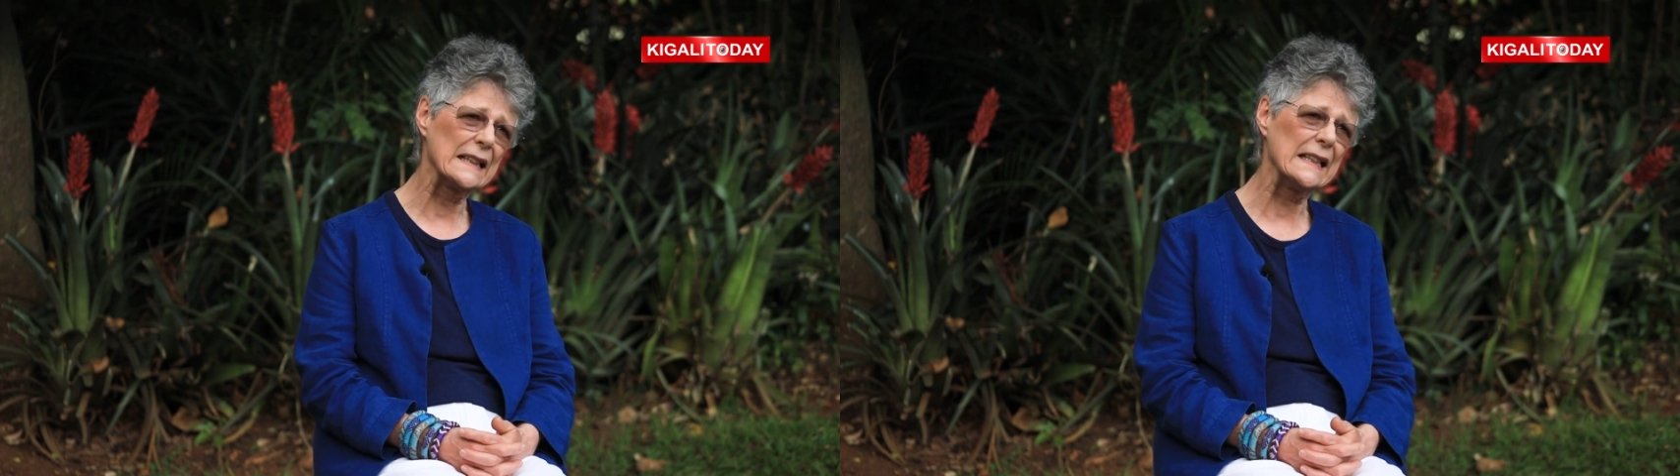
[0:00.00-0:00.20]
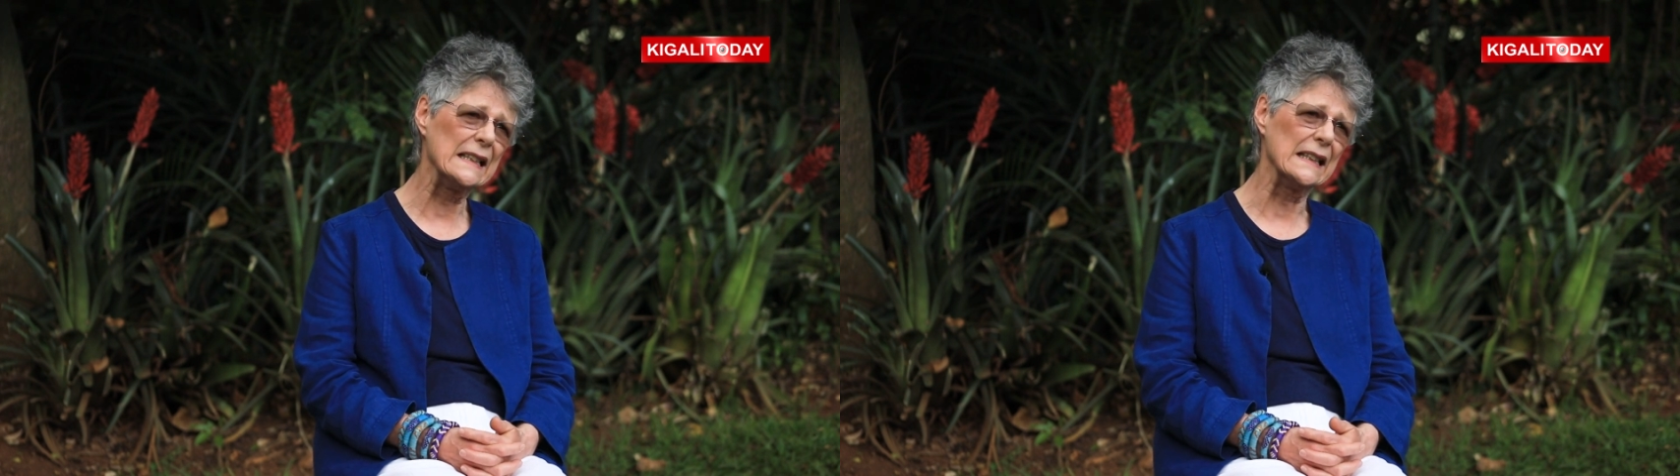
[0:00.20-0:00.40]

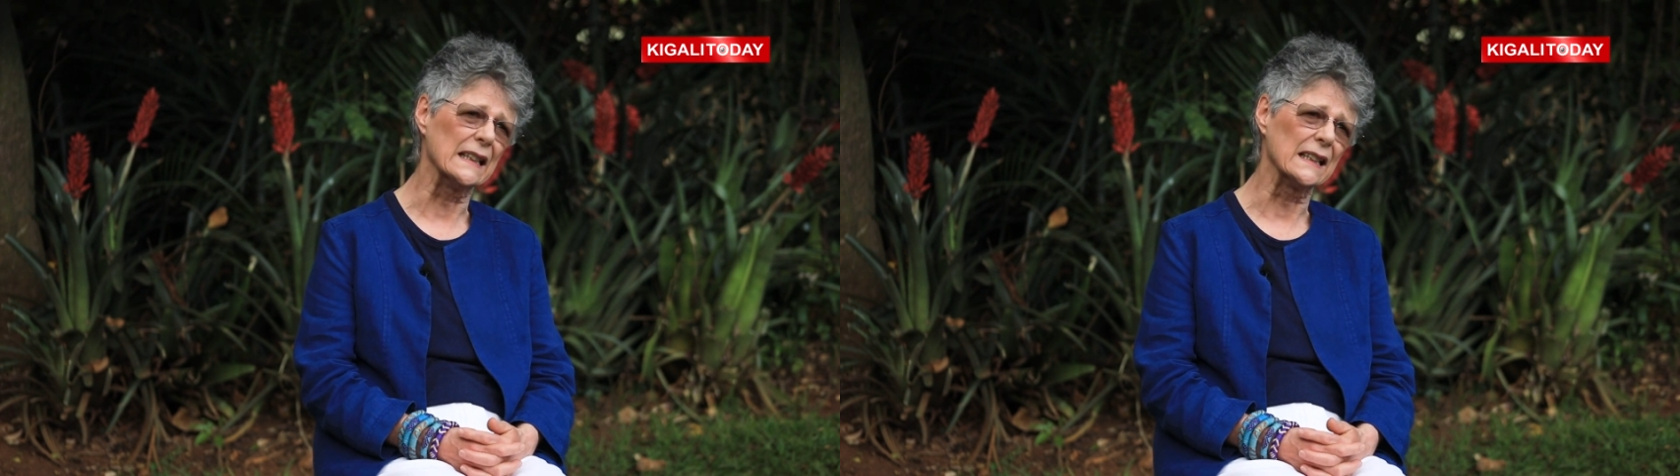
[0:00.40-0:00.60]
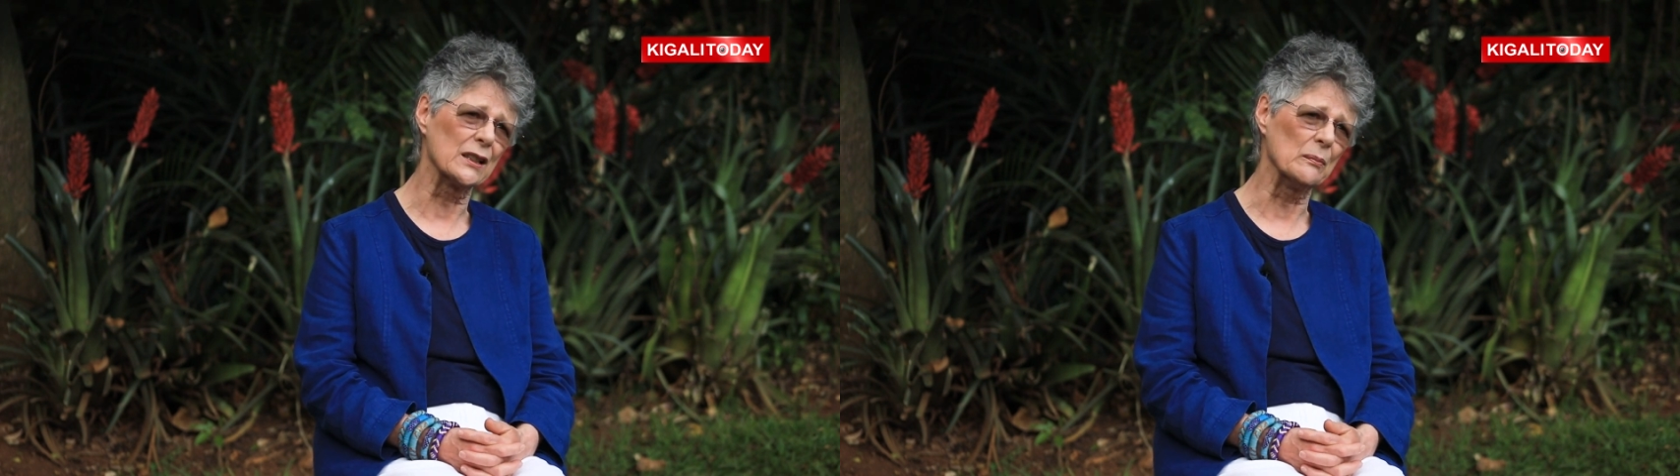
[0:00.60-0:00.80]
clearly
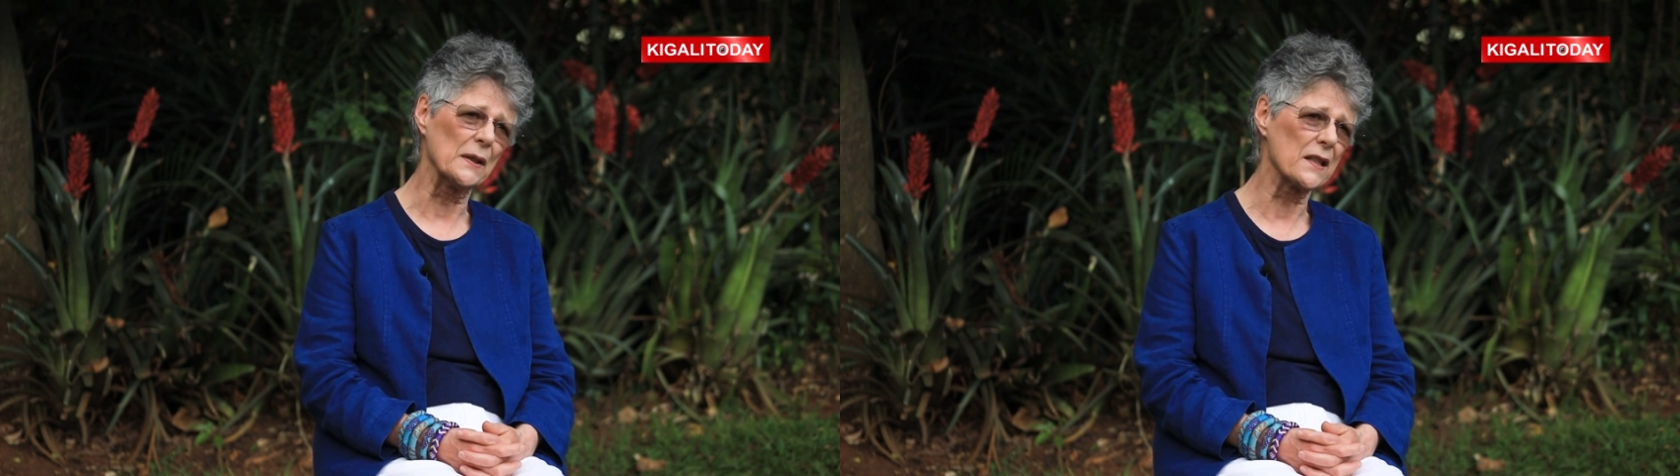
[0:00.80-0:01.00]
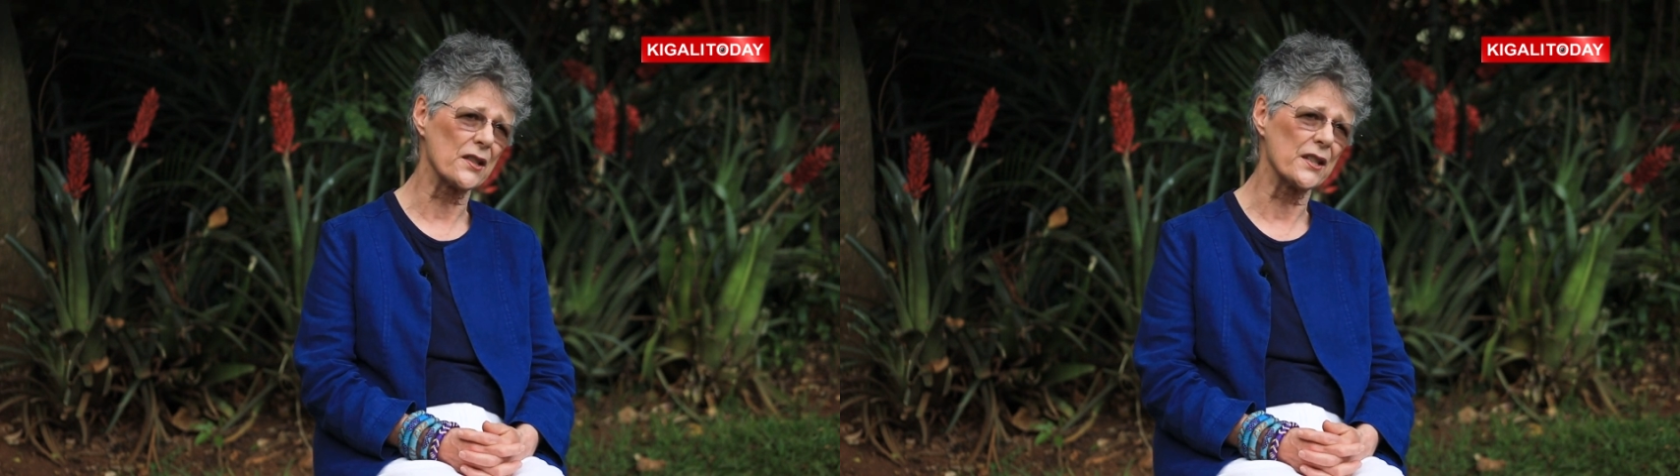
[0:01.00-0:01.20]
the
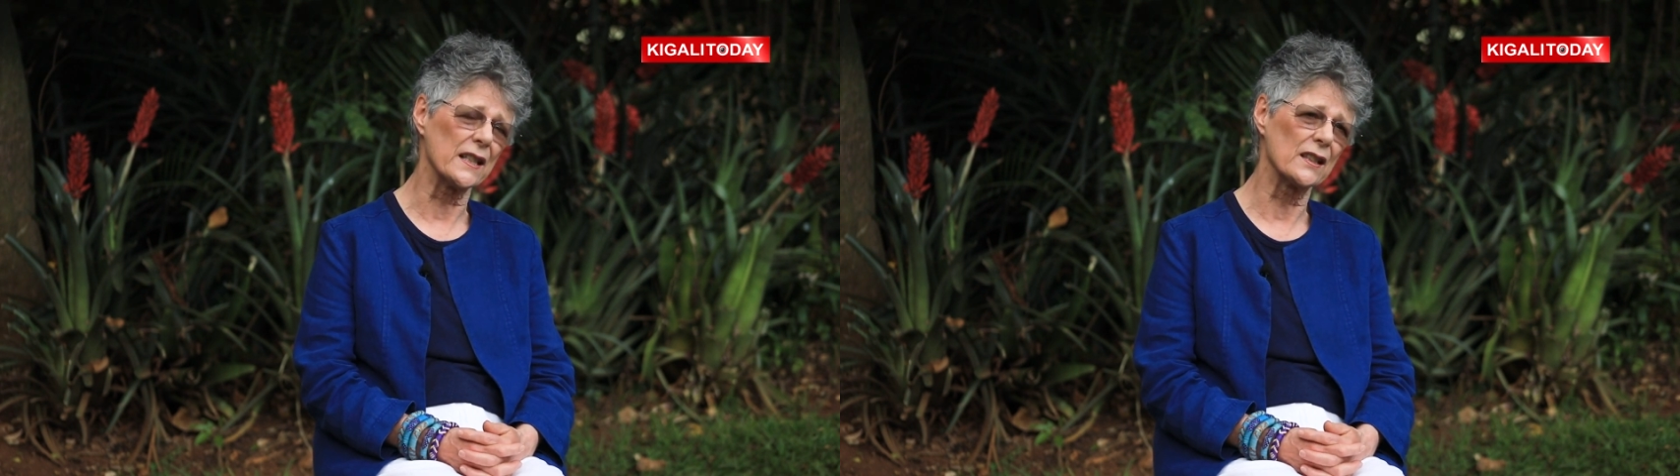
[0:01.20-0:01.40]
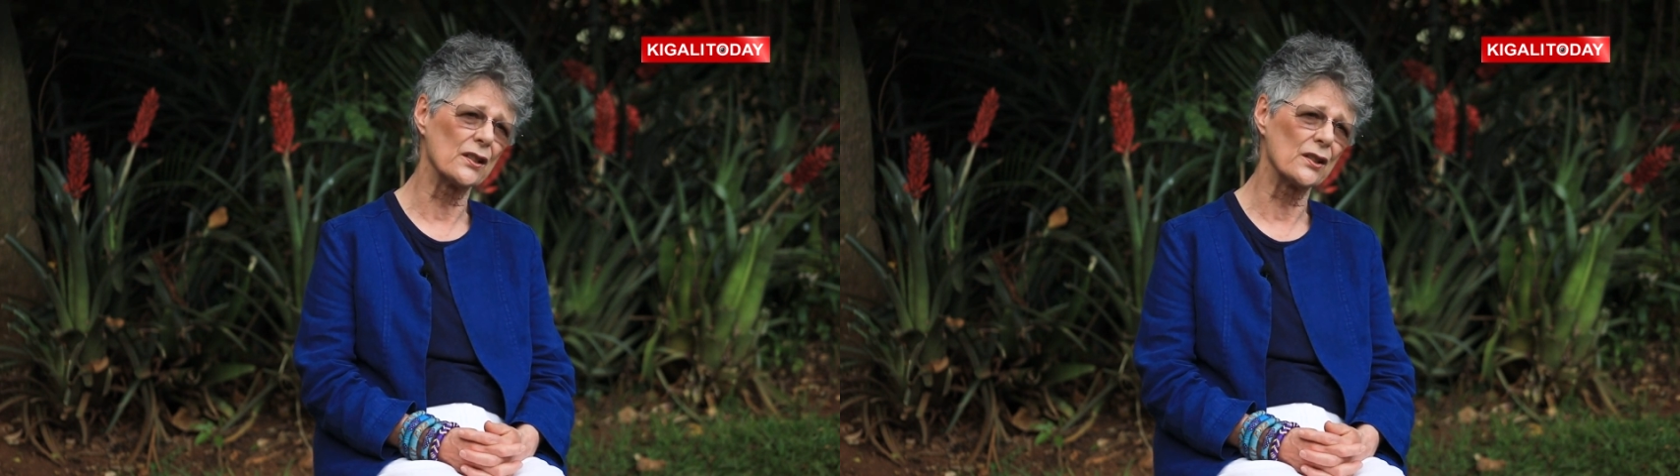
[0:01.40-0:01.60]

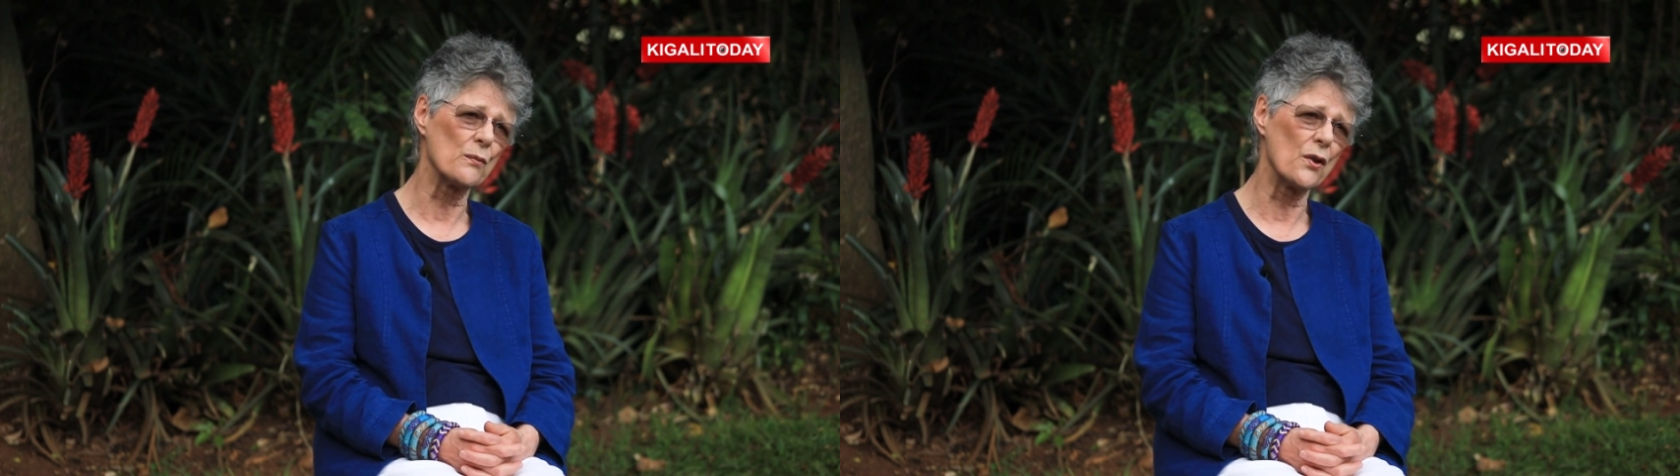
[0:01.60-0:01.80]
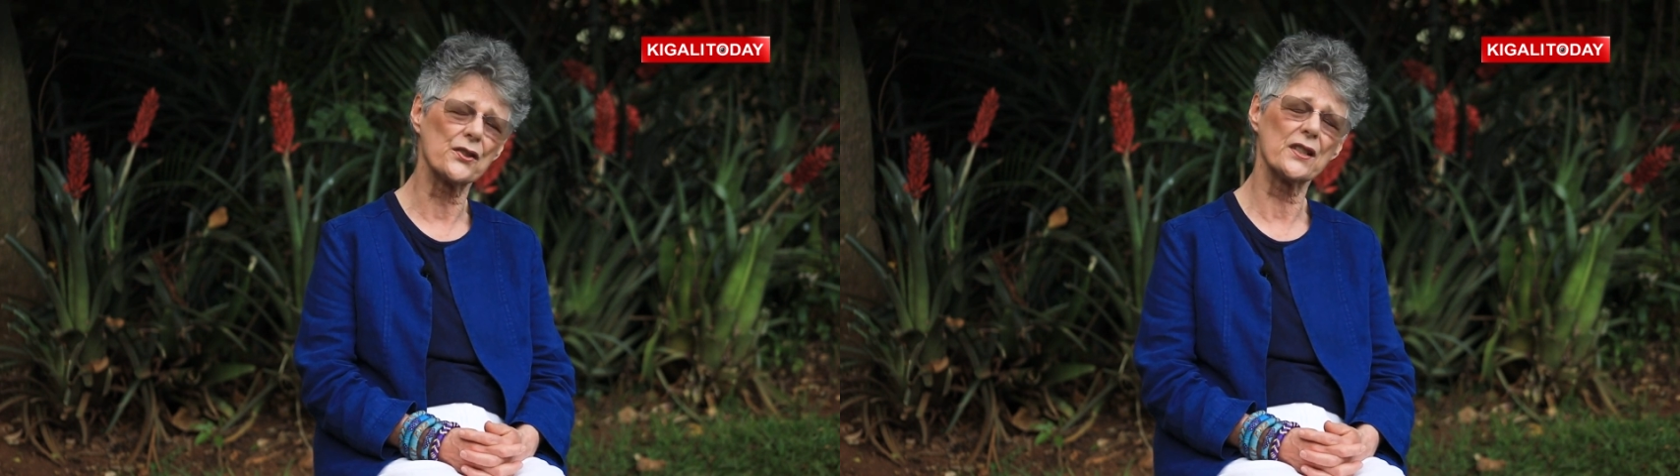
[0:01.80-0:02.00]
complicity that there
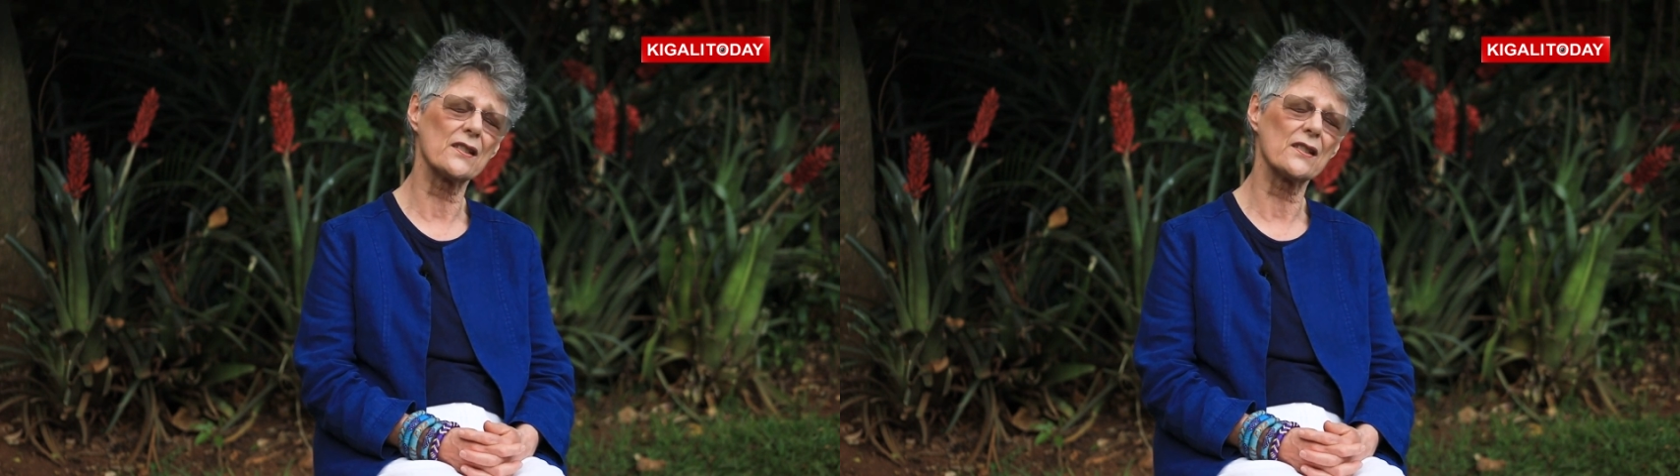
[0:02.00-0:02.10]
was.